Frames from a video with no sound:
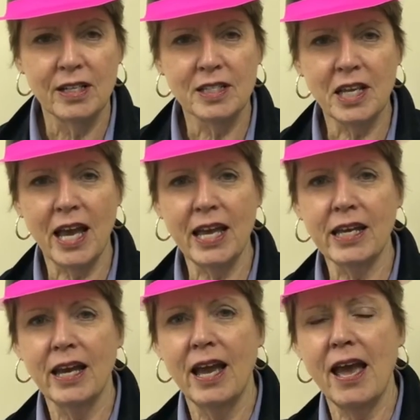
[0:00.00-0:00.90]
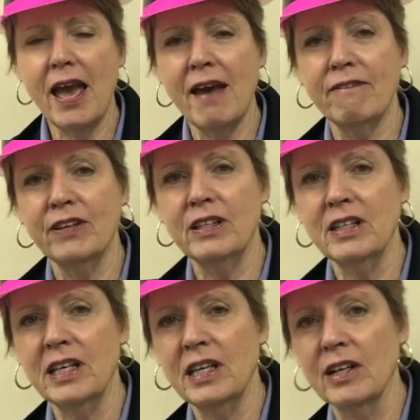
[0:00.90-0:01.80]
Take Evan
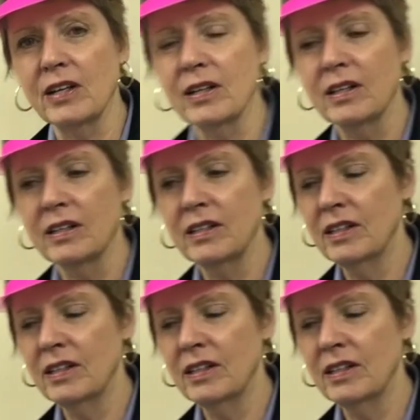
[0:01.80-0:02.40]
here,